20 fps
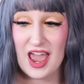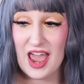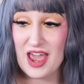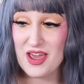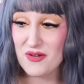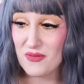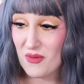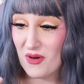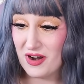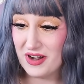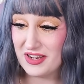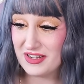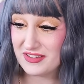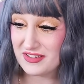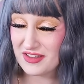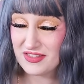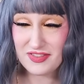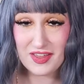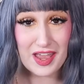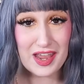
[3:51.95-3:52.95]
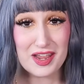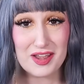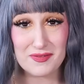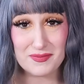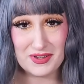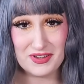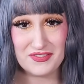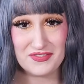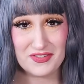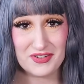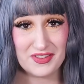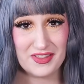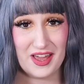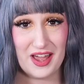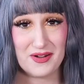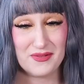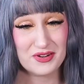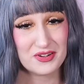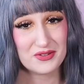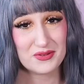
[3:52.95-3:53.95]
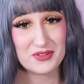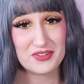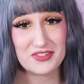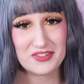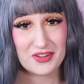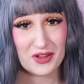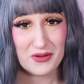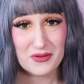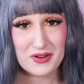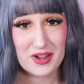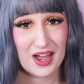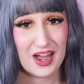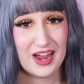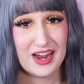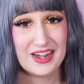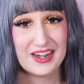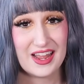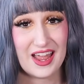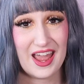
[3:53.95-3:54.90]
and wanted to thank me for that, which was so kind,